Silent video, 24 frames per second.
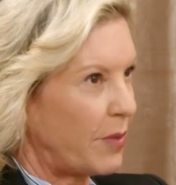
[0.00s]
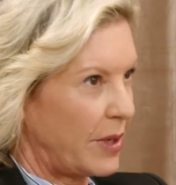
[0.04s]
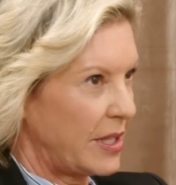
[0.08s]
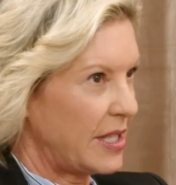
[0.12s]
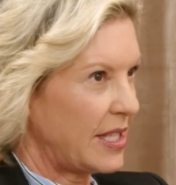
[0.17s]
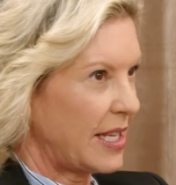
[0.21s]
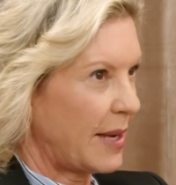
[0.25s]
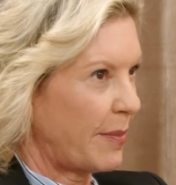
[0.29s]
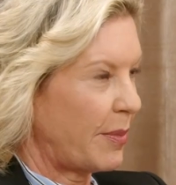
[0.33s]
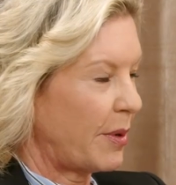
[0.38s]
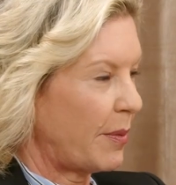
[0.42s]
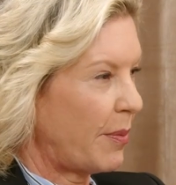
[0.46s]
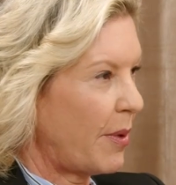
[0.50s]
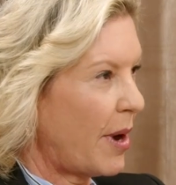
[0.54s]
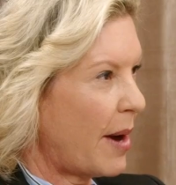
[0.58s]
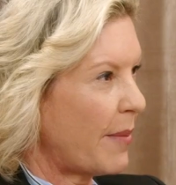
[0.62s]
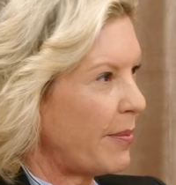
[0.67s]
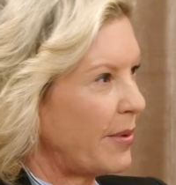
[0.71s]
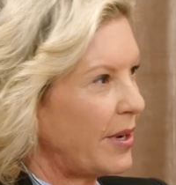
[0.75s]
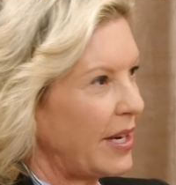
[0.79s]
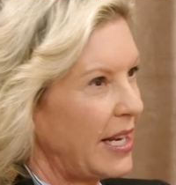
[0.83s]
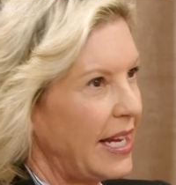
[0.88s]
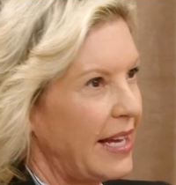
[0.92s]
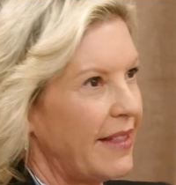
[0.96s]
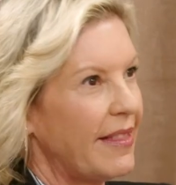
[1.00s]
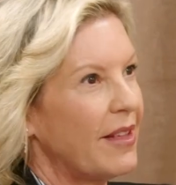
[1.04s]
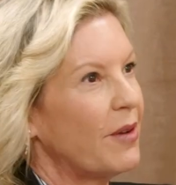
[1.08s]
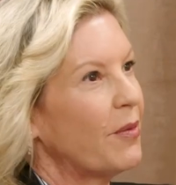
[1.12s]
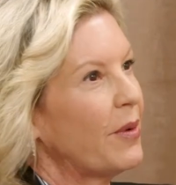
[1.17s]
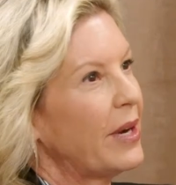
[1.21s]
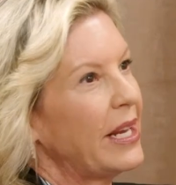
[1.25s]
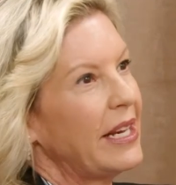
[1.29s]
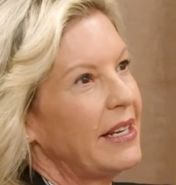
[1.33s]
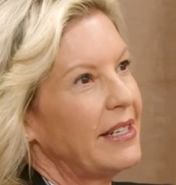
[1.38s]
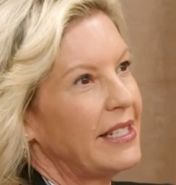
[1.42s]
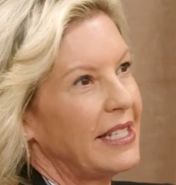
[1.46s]
what's separate property, and then
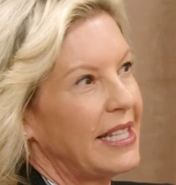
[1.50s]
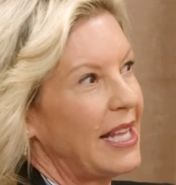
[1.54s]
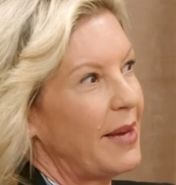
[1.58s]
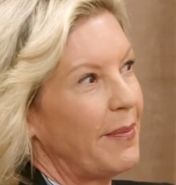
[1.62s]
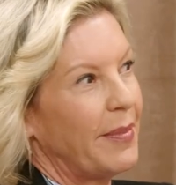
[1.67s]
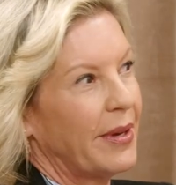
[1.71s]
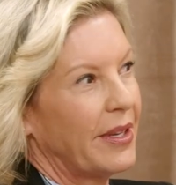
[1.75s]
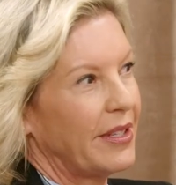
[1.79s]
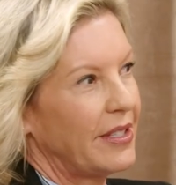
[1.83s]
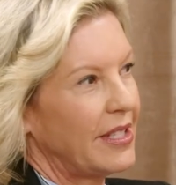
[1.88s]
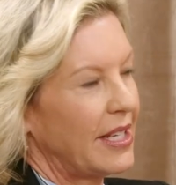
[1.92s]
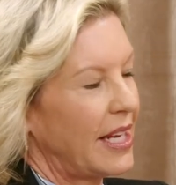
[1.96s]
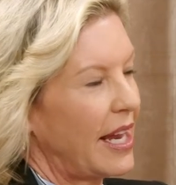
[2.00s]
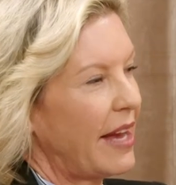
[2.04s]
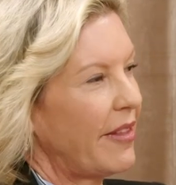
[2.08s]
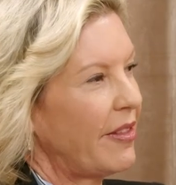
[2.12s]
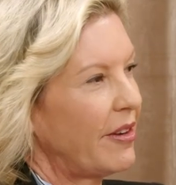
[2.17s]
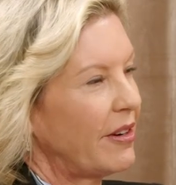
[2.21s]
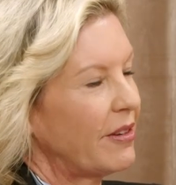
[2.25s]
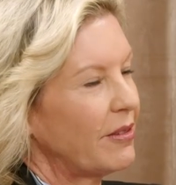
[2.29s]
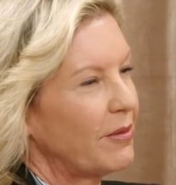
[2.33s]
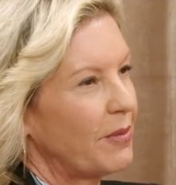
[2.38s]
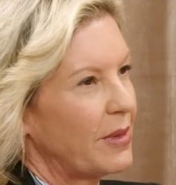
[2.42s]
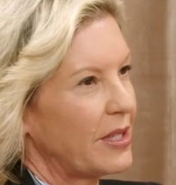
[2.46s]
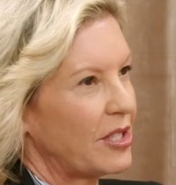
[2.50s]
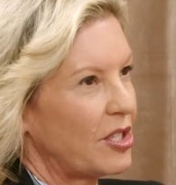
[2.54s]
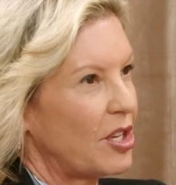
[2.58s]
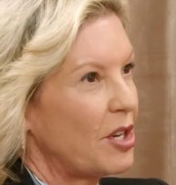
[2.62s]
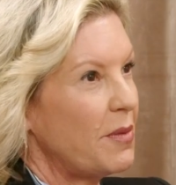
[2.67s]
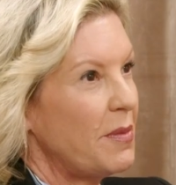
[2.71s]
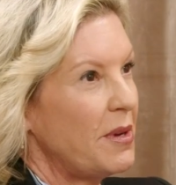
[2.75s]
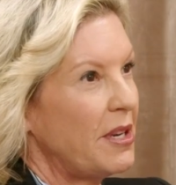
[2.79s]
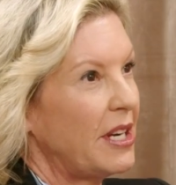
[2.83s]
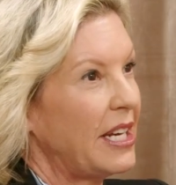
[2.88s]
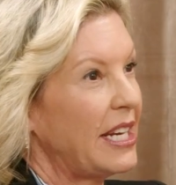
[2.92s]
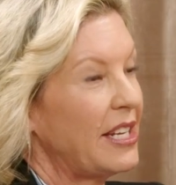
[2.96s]
what did they build together? What's
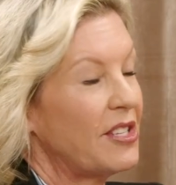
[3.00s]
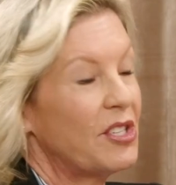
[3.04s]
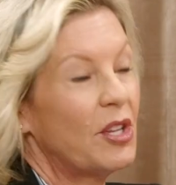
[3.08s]
community?